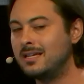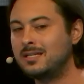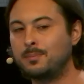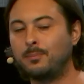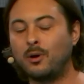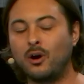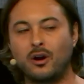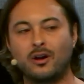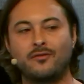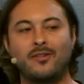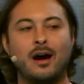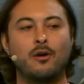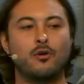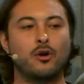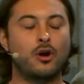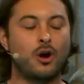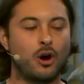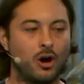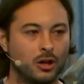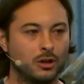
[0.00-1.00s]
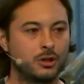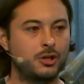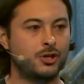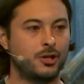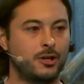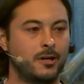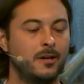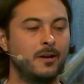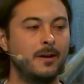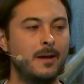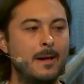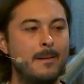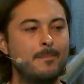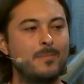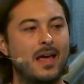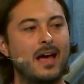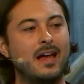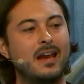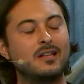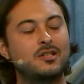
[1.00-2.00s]
it's part of our culture,
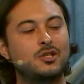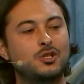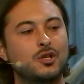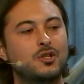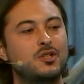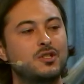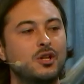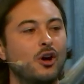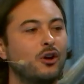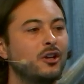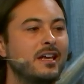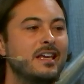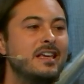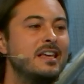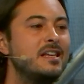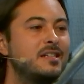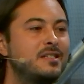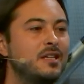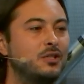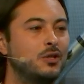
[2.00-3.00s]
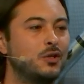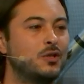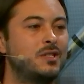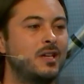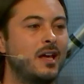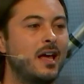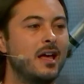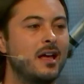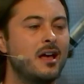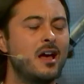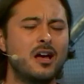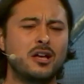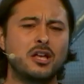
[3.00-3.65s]
and it's just not easy to say,